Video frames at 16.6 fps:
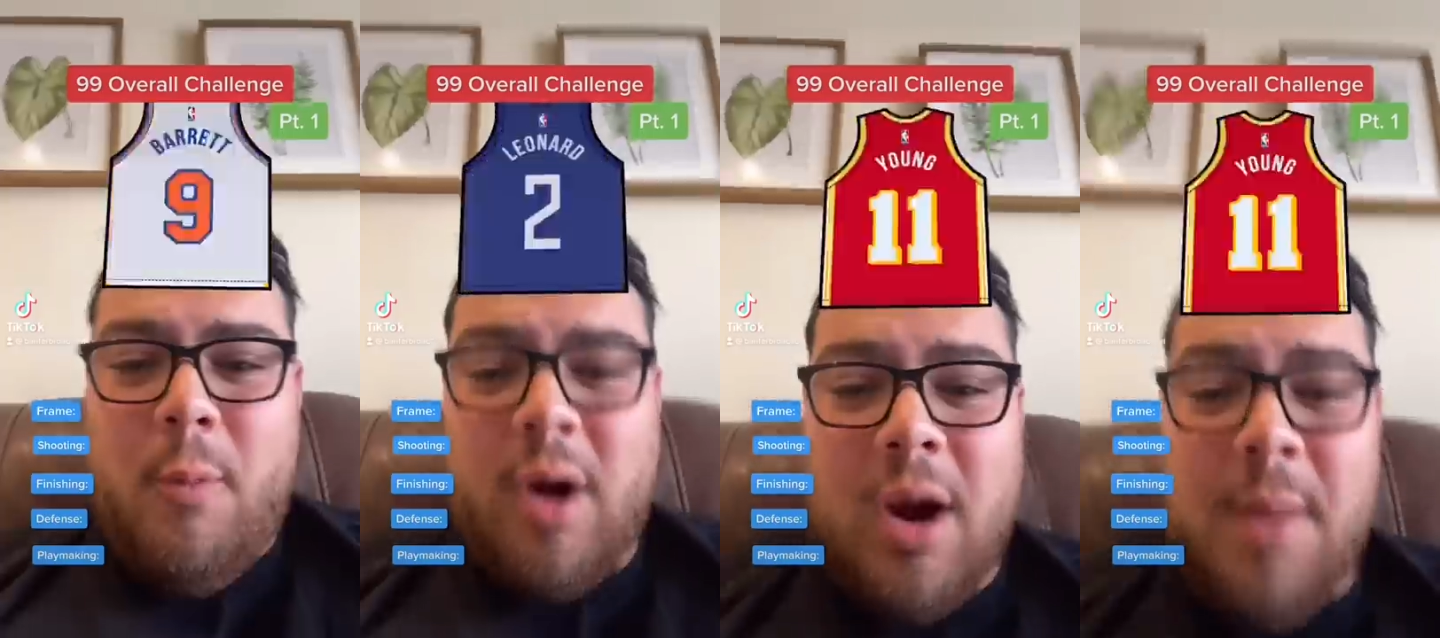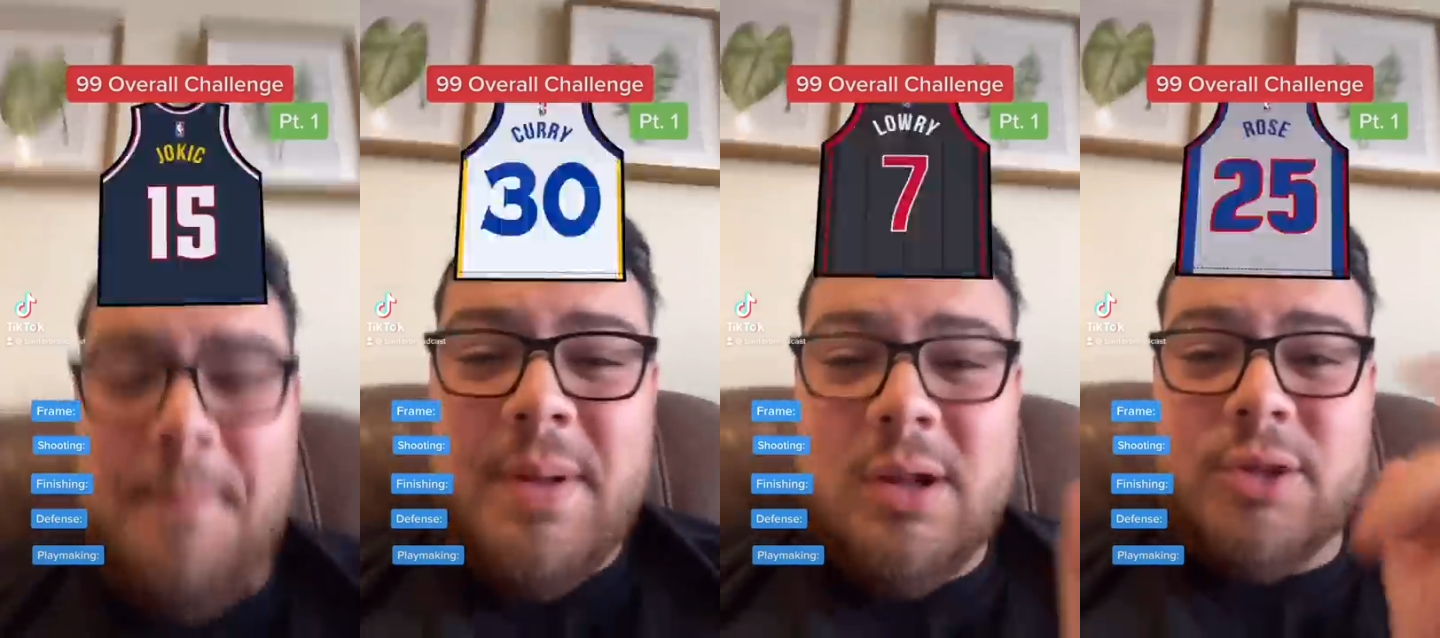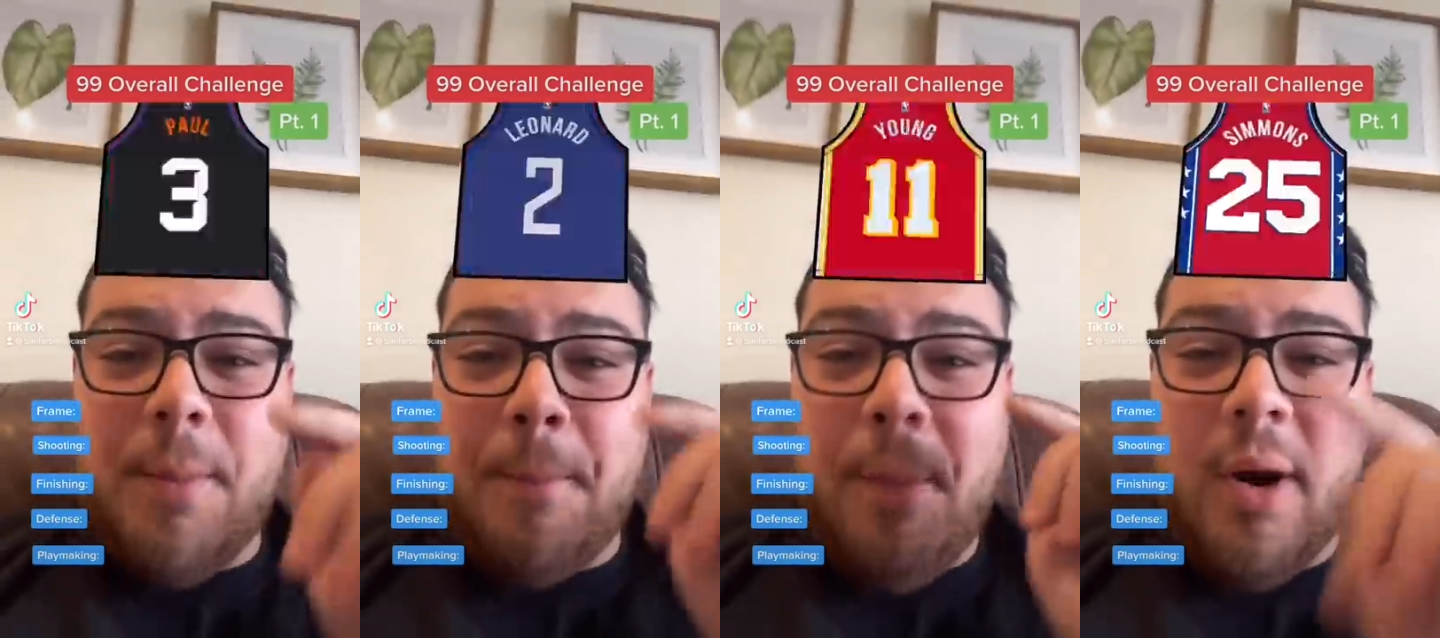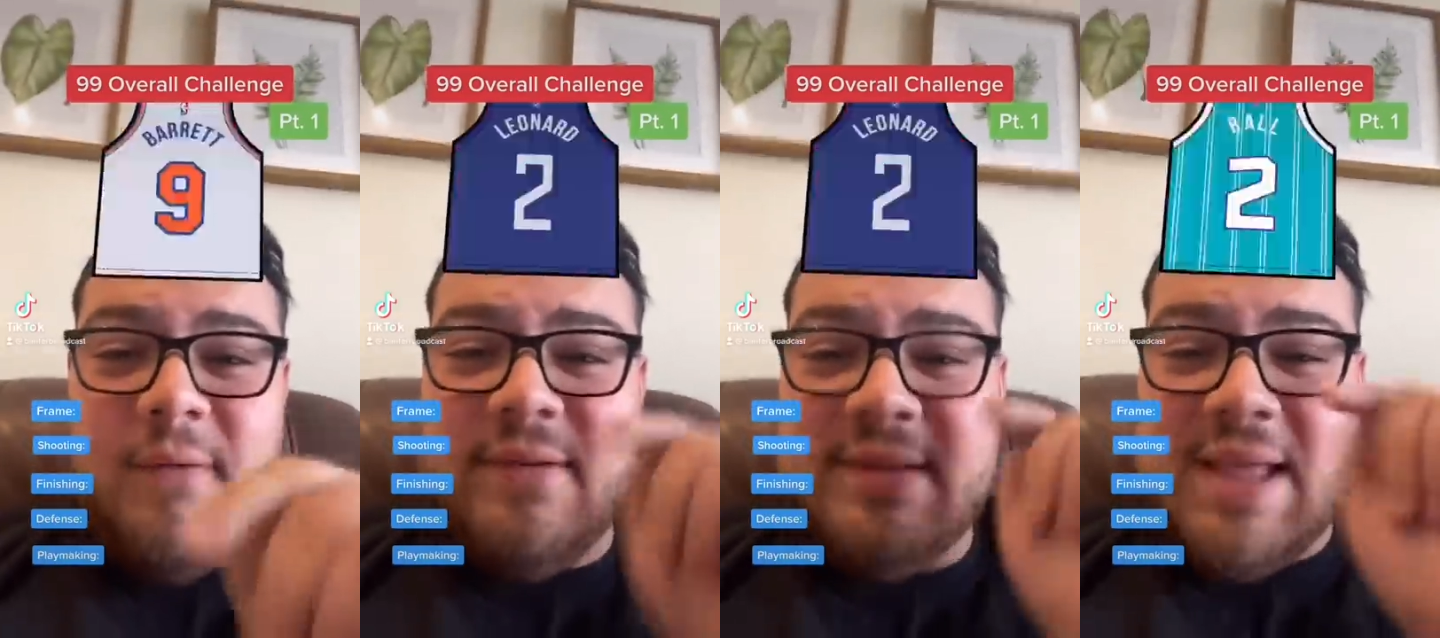We're going to build a
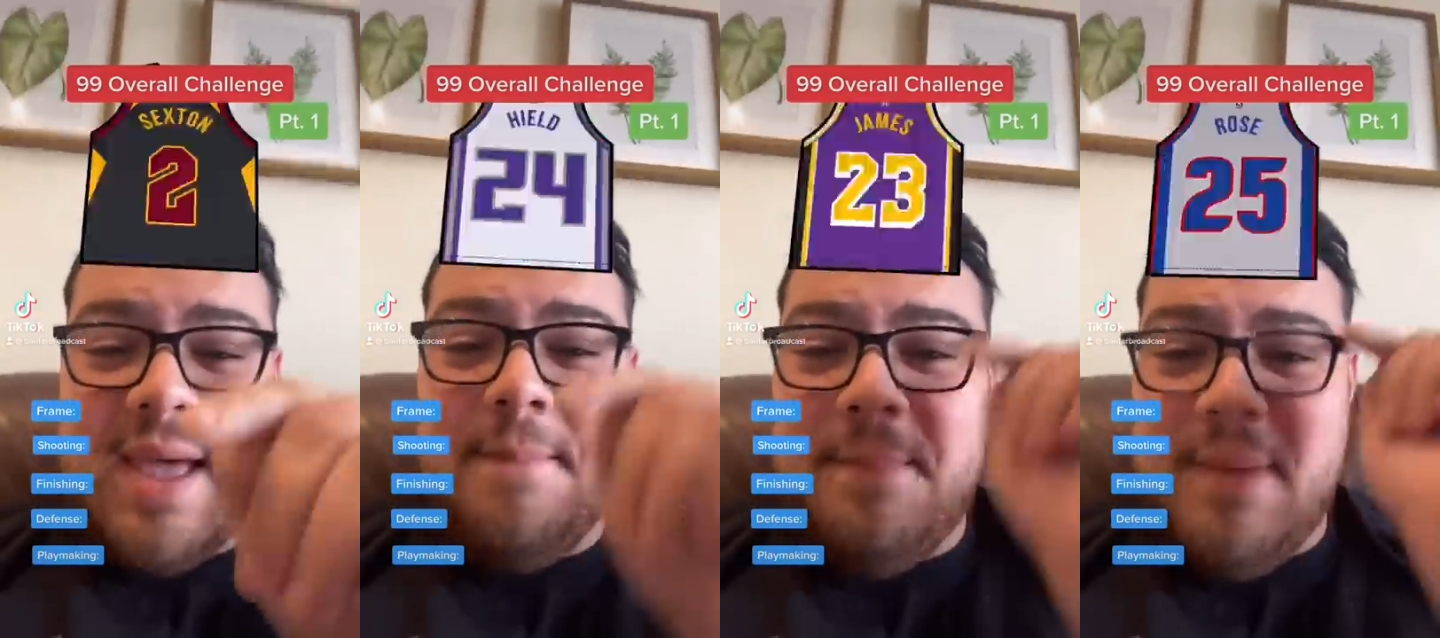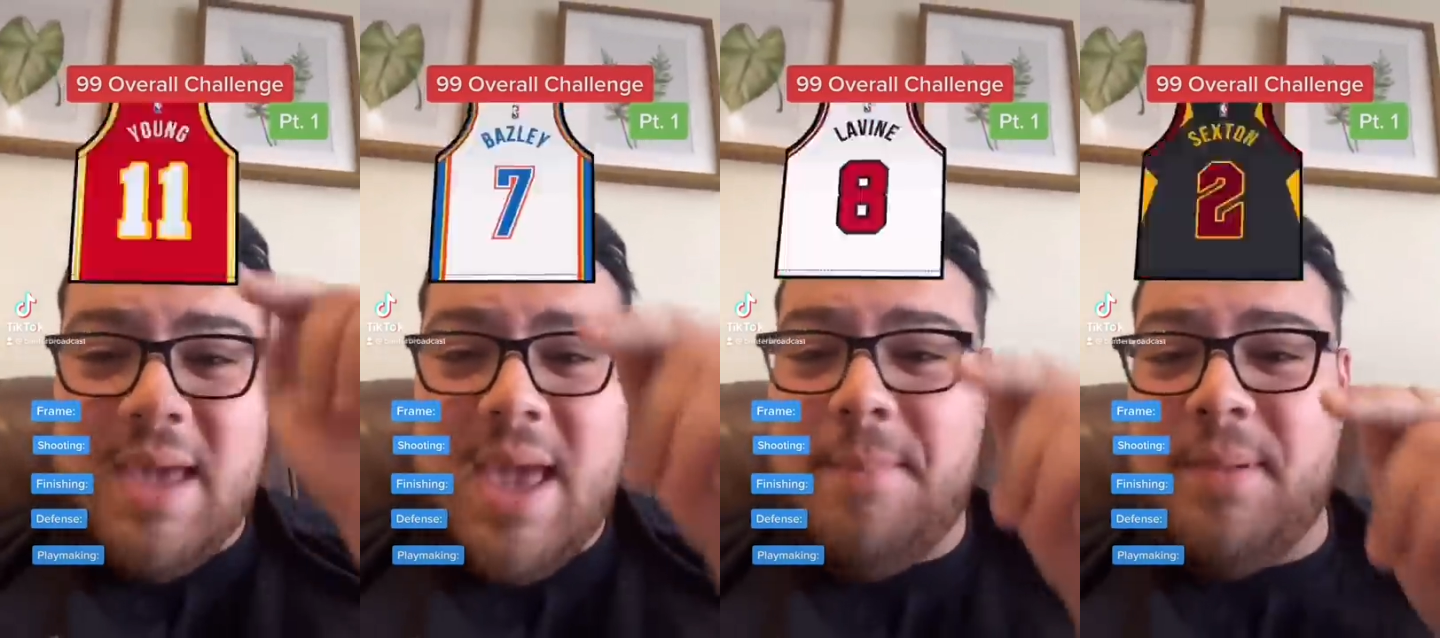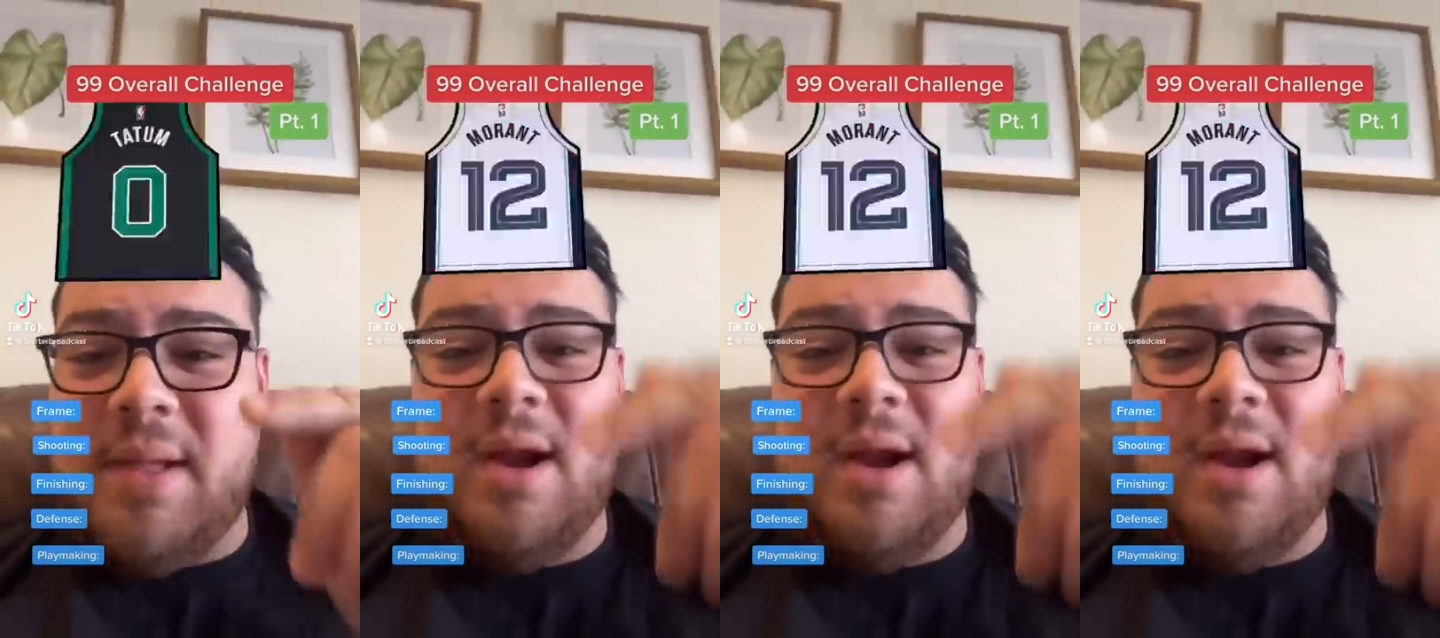perfect NBA